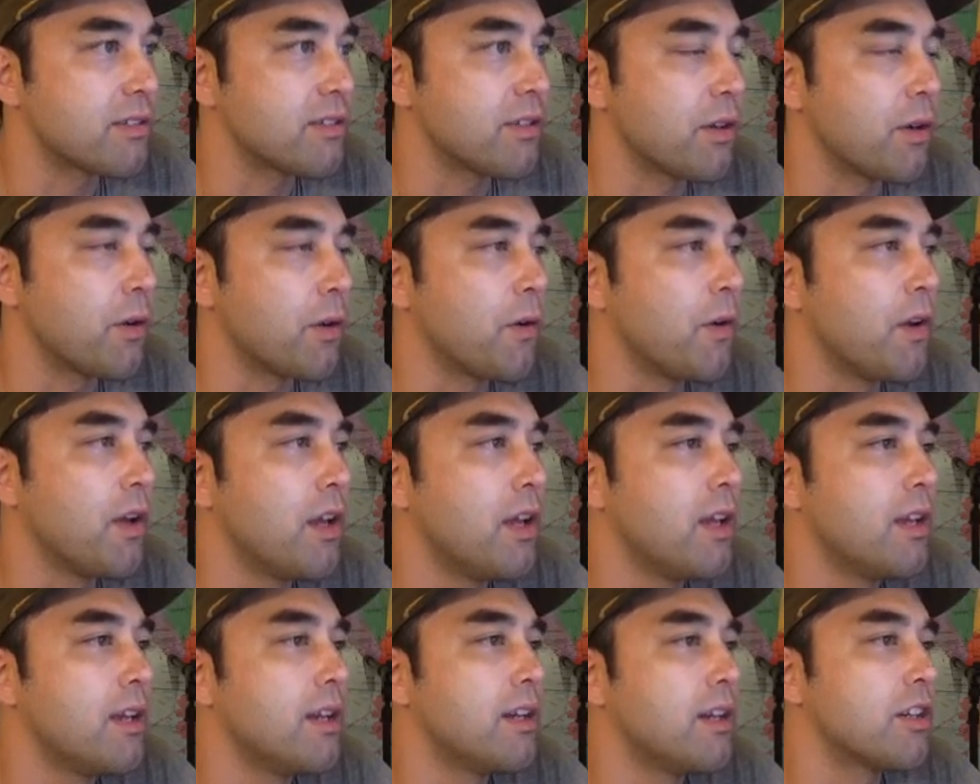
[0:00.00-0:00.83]
So,
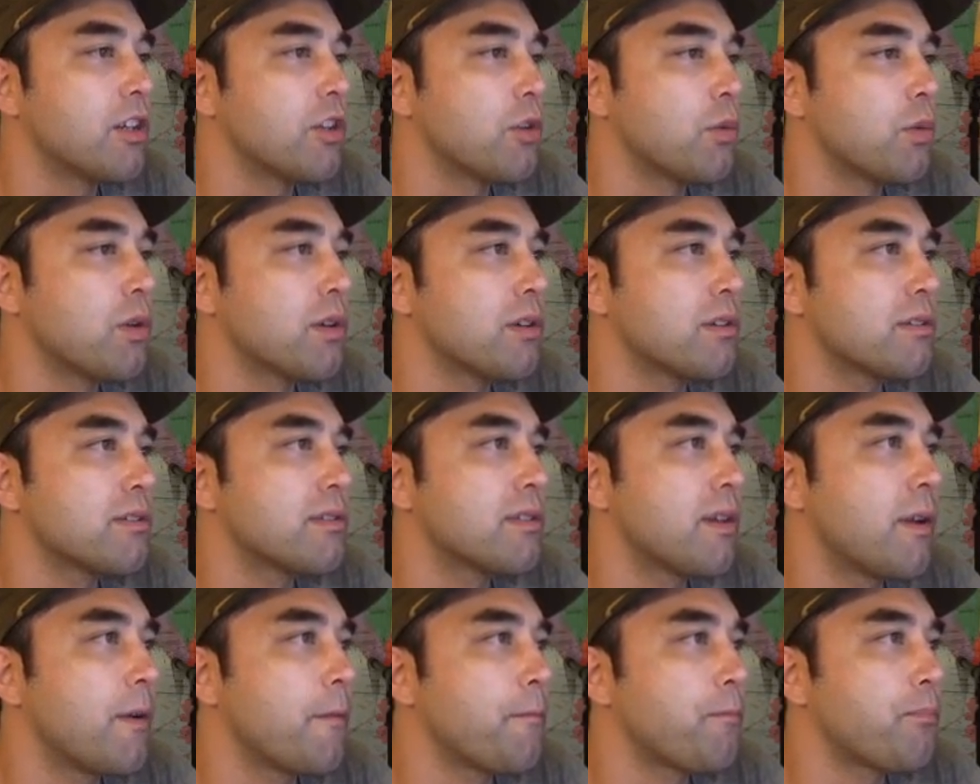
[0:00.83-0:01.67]
in other
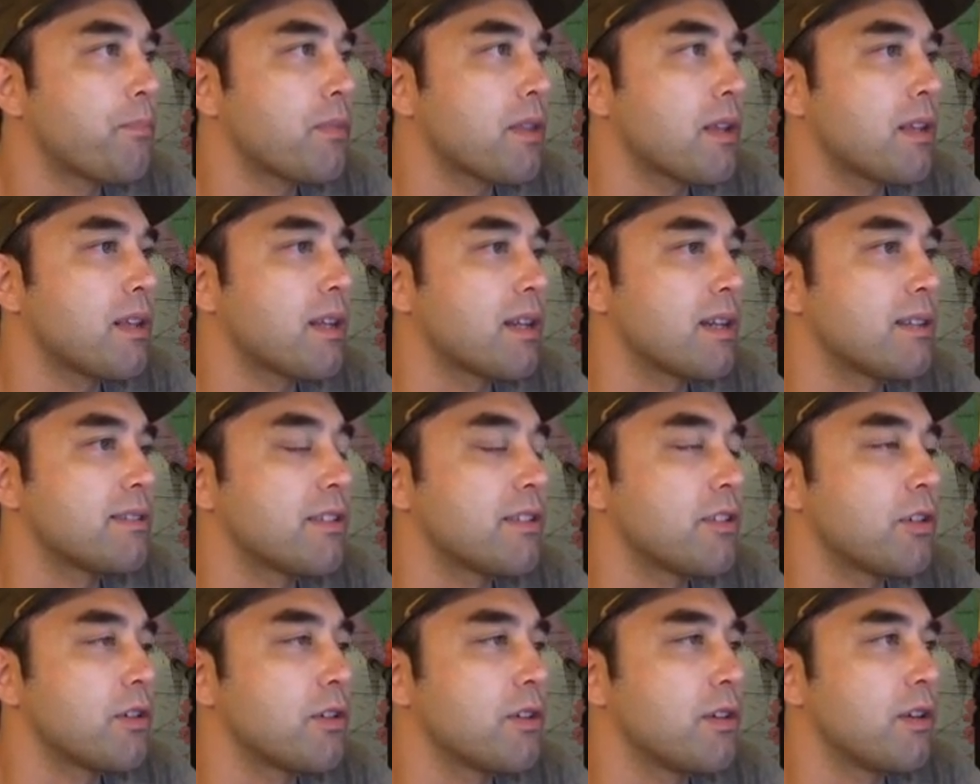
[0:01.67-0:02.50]
words, like I
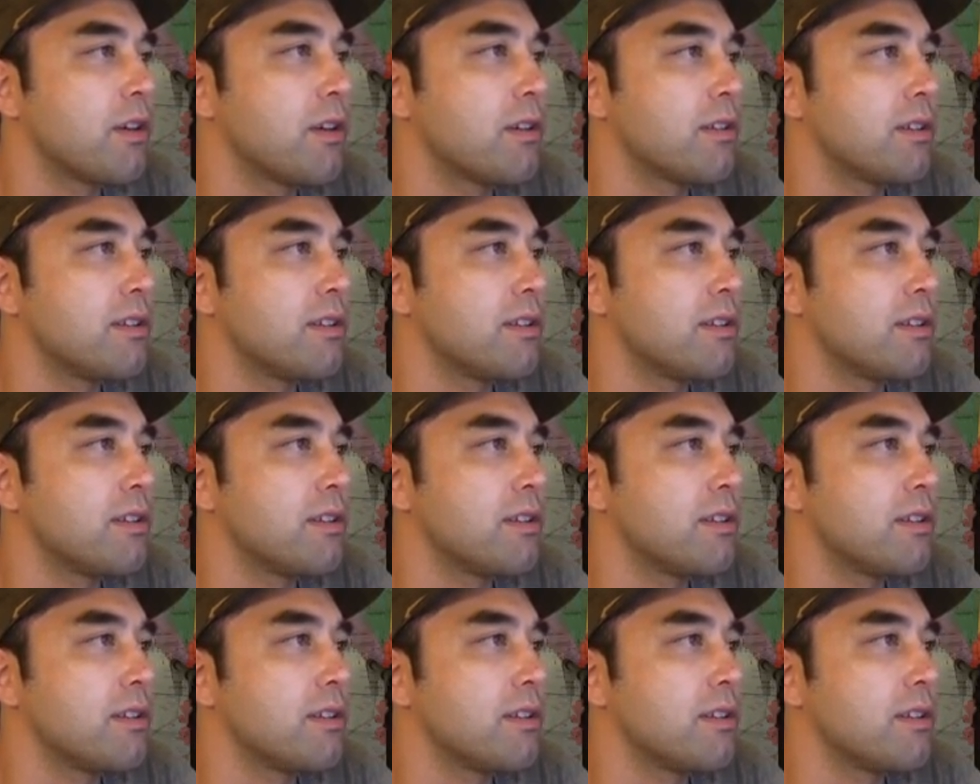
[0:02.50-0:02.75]
said earlier,